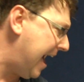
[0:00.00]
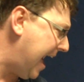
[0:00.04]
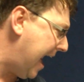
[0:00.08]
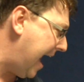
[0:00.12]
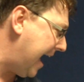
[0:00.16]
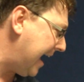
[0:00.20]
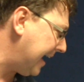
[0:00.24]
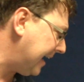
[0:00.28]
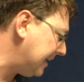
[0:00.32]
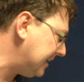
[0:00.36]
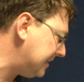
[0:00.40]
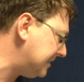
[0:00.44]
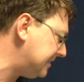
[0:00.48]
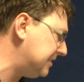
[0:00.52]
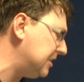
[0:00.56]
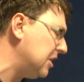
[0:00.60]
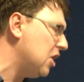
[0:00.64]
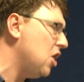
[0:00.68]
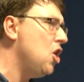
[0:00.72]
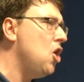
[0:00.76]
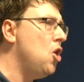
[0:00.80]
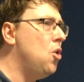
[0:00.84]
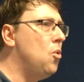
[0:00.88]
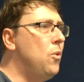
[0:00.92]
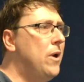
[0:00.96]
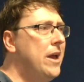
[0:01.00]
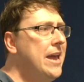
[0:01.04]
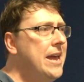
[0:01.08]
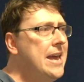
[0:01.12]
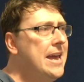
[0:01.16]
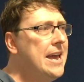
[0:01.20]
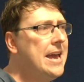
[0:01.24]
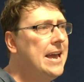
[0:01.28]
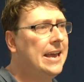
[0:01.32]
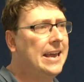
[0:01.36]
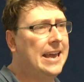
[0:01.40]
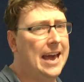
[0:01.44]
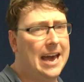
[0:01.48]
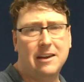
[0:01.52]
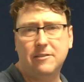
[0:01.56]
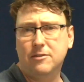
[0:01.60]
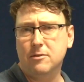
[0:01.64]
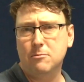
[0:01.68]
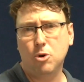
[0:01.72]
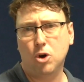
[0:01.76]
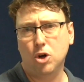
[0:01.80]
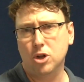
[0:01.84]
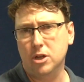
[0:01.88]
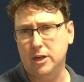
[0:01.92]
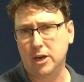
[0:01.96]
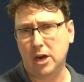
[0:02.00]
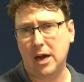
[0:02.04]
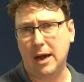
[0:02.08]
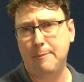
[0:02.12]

acts, we gave them all an